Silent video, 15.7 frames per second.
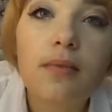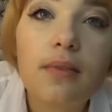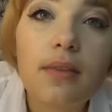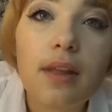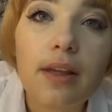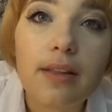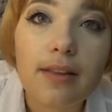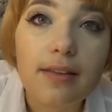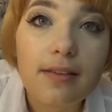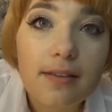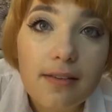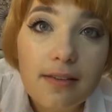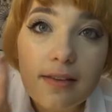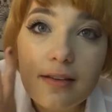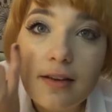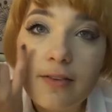Now this
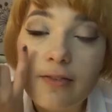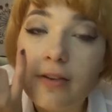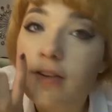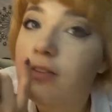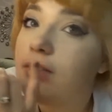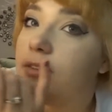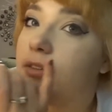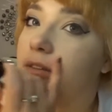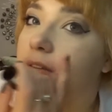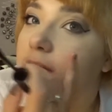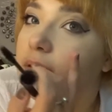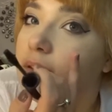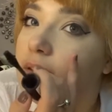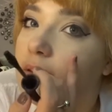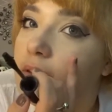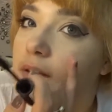is the difference
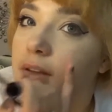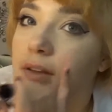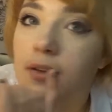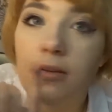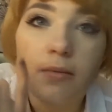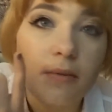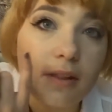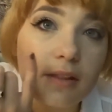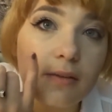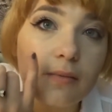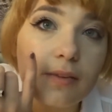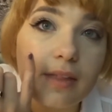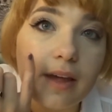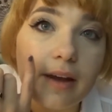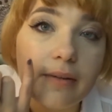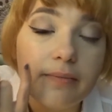with and
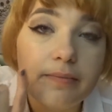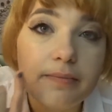without.